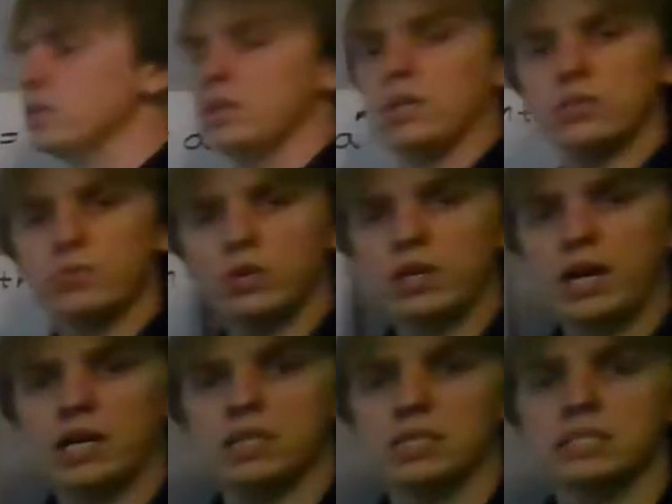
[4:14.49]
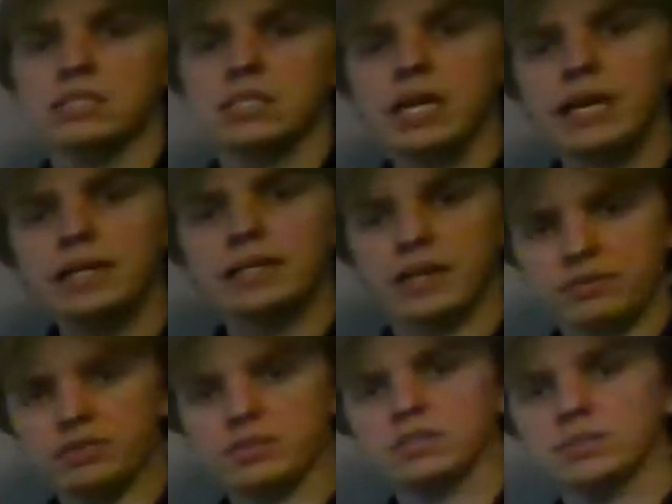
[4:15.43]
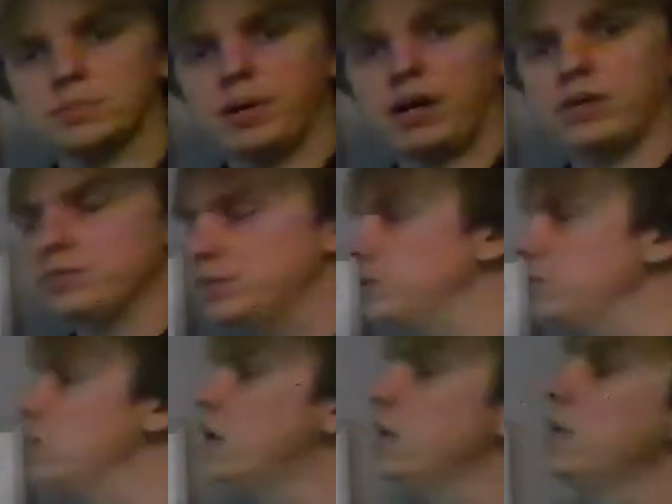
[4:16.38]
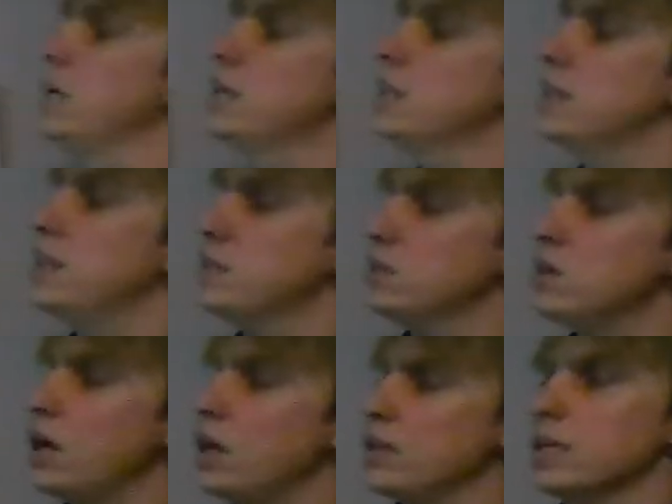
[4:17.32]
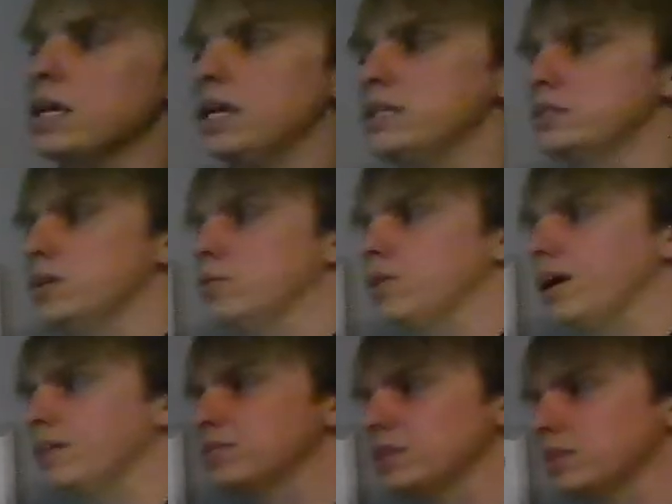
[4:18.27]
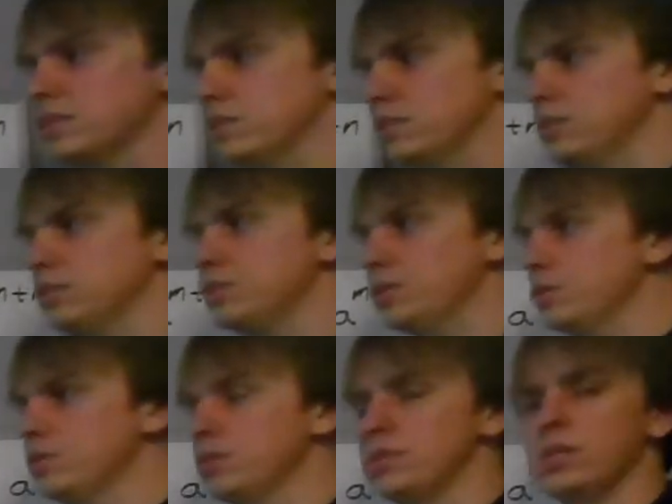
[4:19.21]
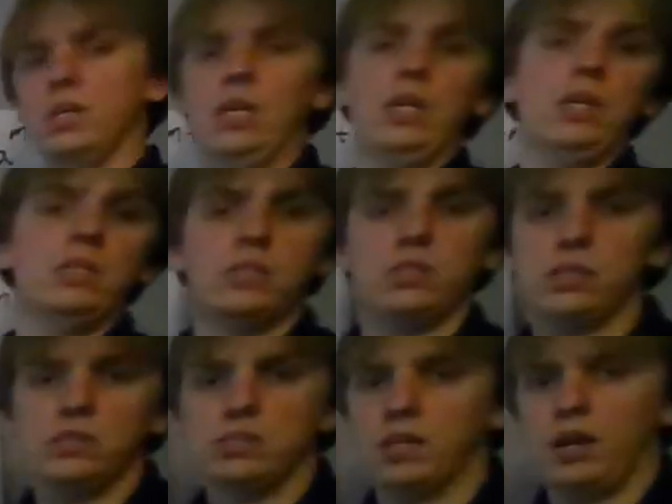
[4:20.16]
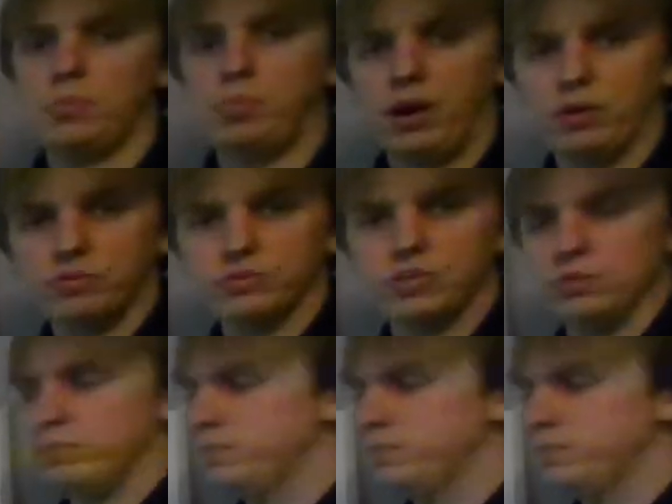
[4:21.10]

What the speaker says: The other one had at least a hint. Everything's a power of 2. That's not the case here. We have 6's and 2's. 6 is not a power of 2.